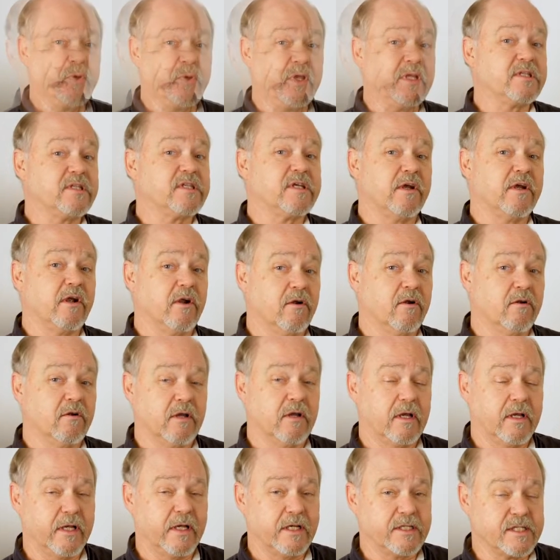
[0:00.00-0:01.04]
Pentair
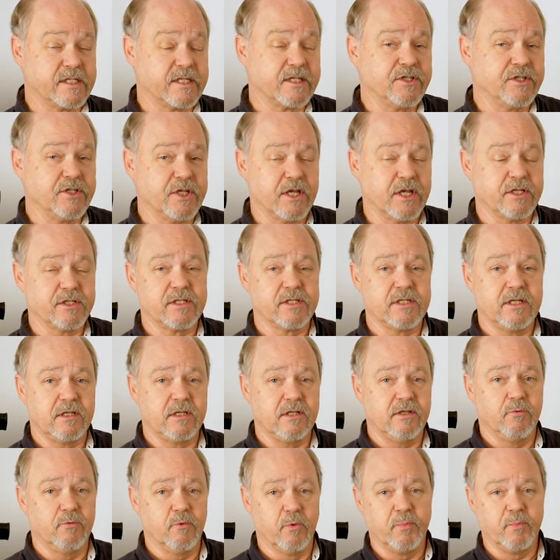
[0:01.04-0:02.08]
uh, suggests that
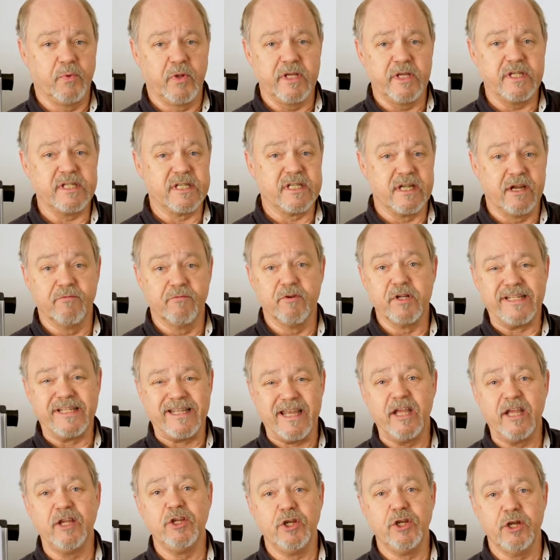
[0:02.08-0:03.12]
you replace it every
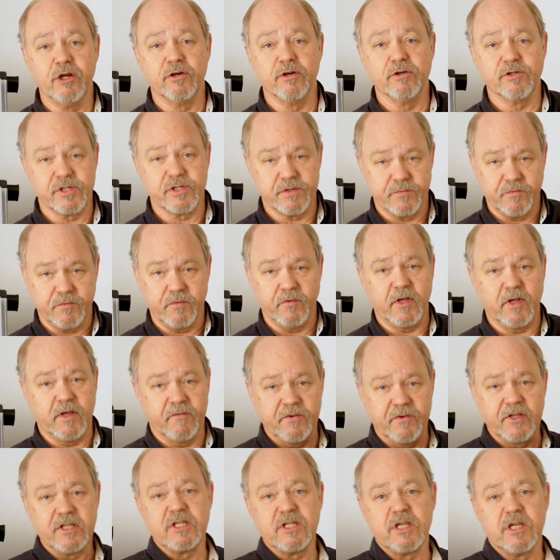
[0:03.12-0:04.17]
10 years. If, you,
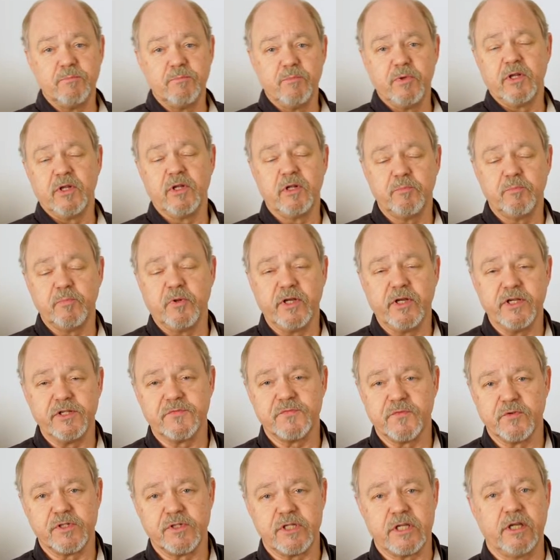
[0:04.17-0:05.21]
if it's in, been in place
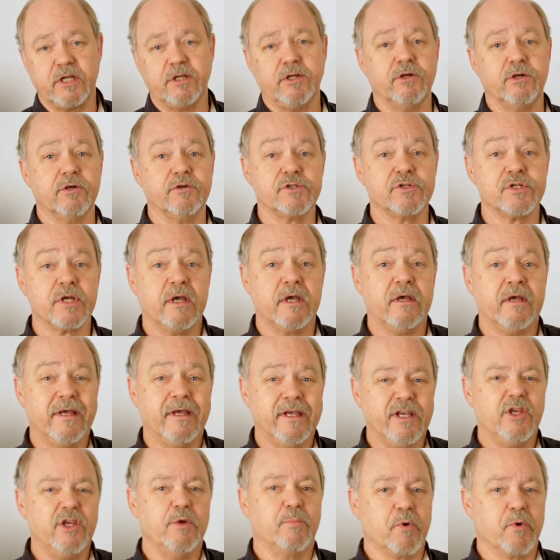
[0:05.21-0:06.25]
for 10 years,
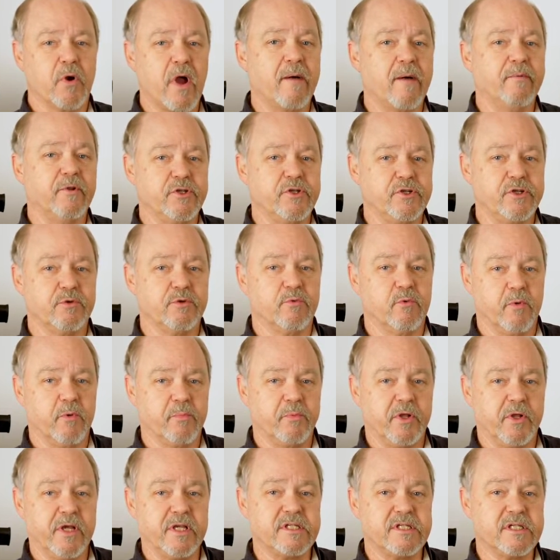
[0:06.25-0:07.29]
you probably should
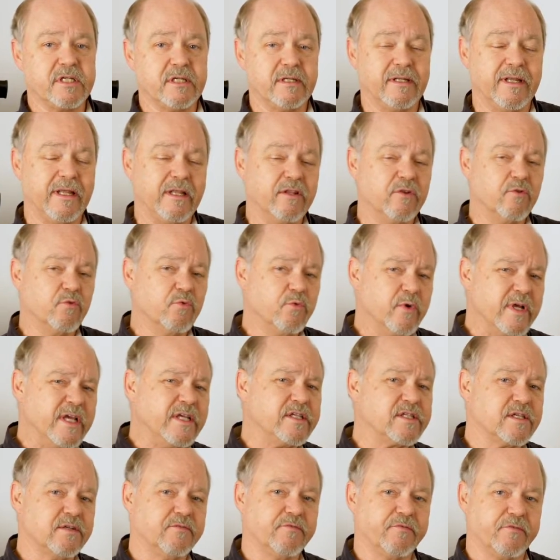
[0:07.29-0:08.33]
replace it. And the
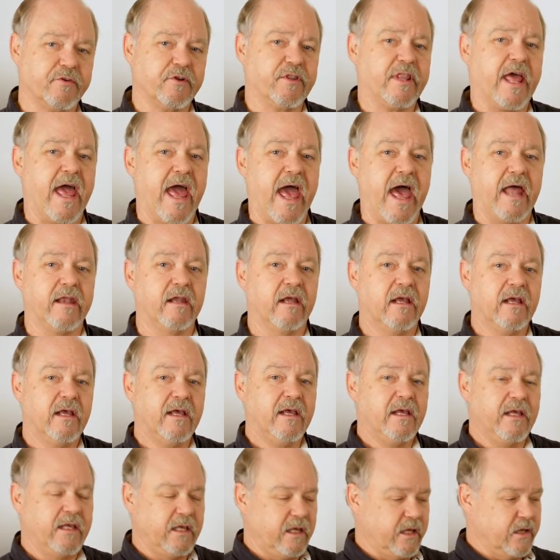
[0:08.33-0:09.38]
reason for that
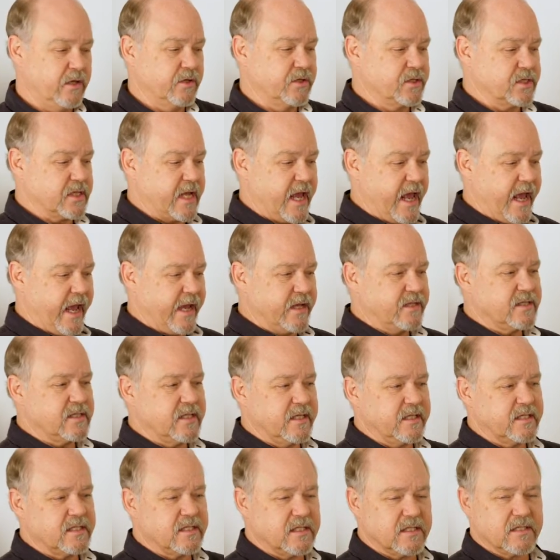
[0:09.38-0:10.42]
is as
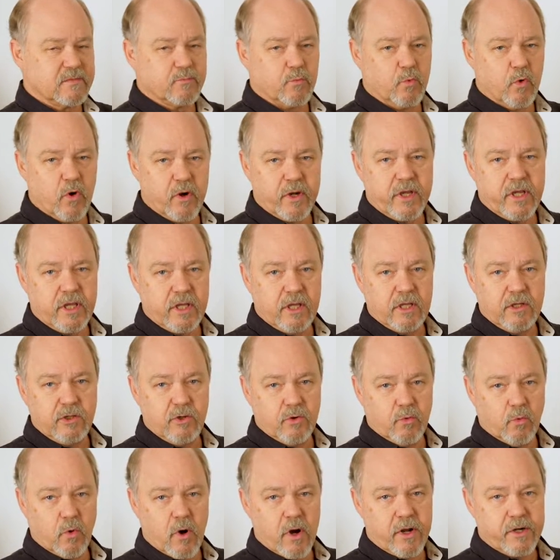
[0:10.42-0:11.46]
this is working in
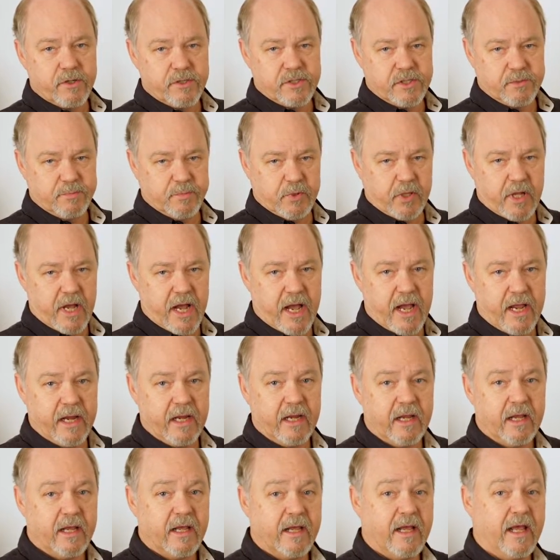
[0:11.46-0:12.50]
your water
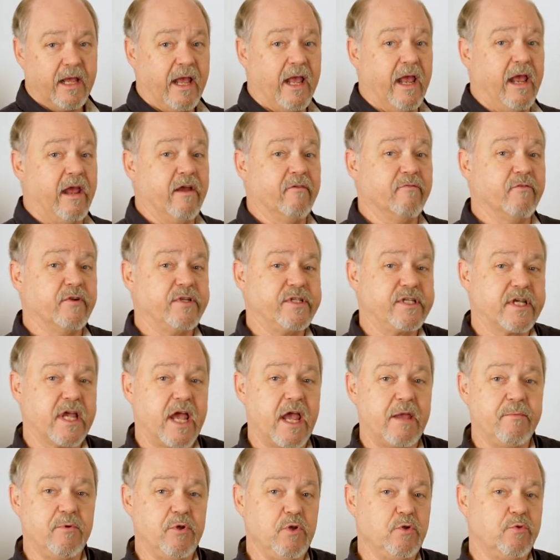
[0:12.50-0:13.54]
supply, Every
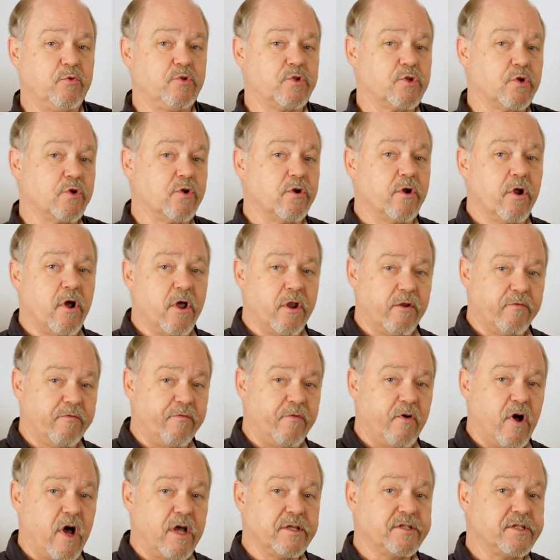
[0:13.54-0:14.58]
time you turn on a
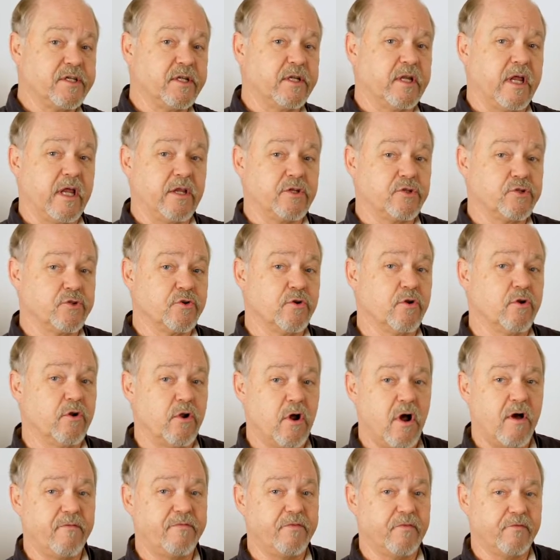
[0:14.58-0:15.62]
faucet and turn
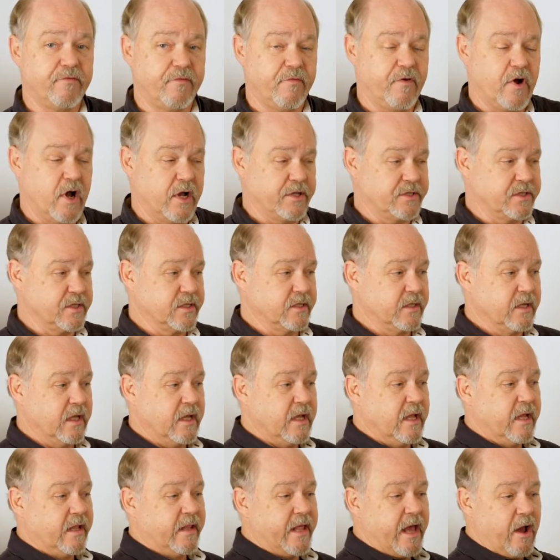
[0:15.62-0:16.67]
off a faucet,
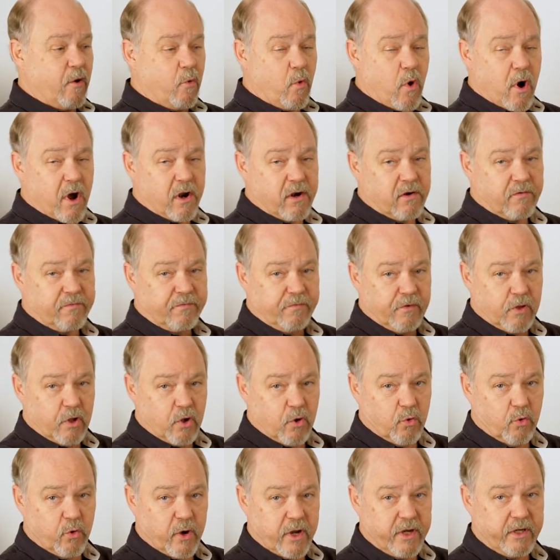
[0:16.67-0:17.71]
that water flow
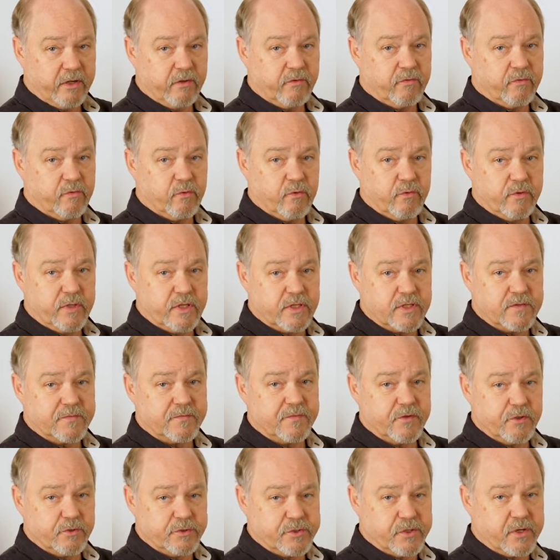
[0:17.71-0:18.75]
running through this
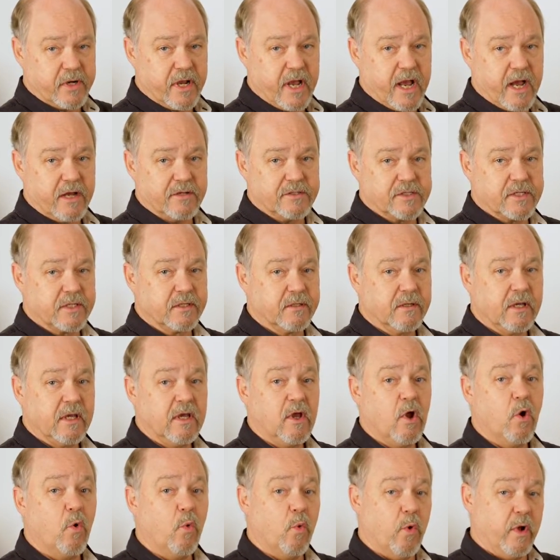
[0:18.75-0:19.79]
filter housing,
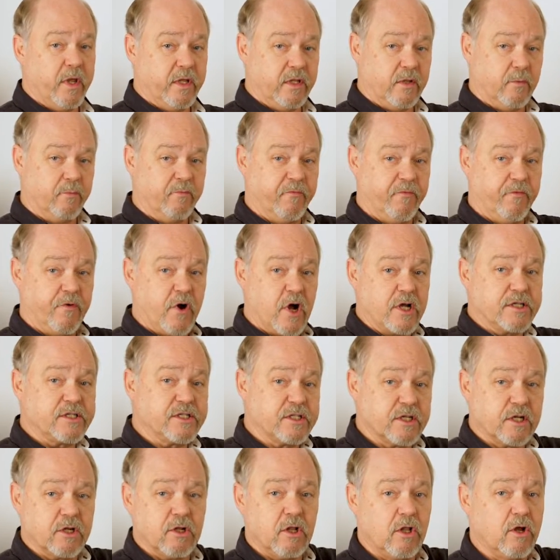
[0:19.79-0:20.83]
when the
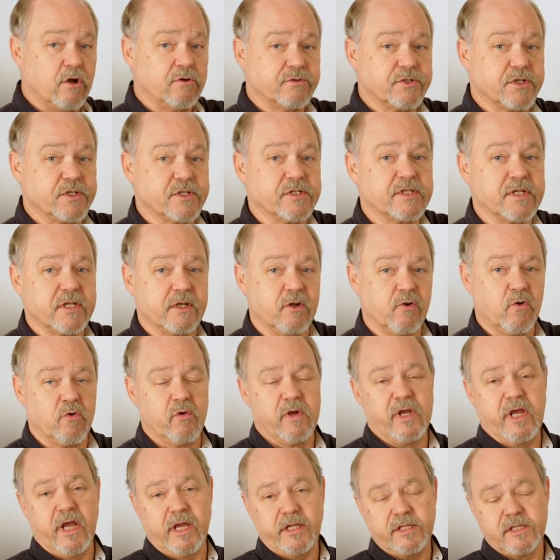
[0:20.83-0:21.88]
faucet closes, it
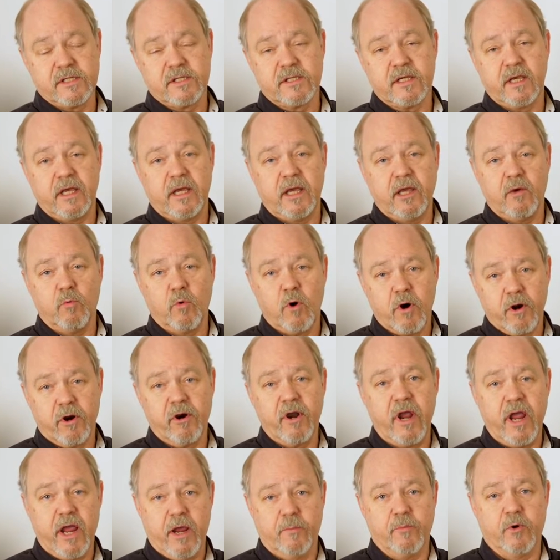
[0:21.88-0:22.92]
creates a water
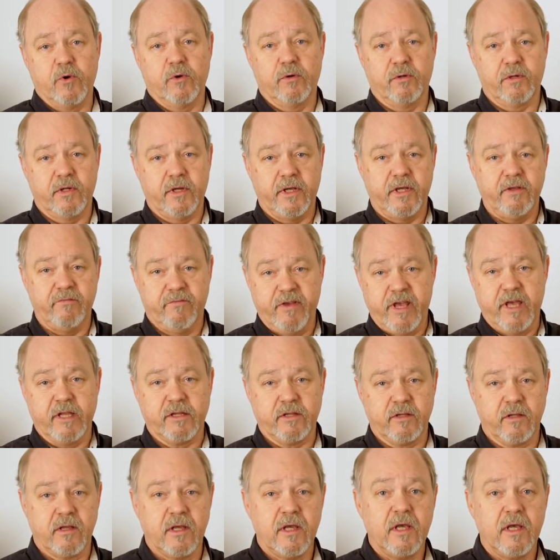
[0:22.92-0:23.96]
hammer
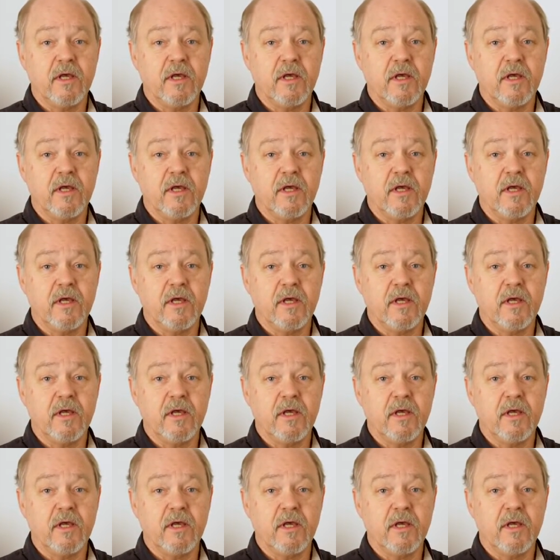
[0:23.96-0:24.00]
event,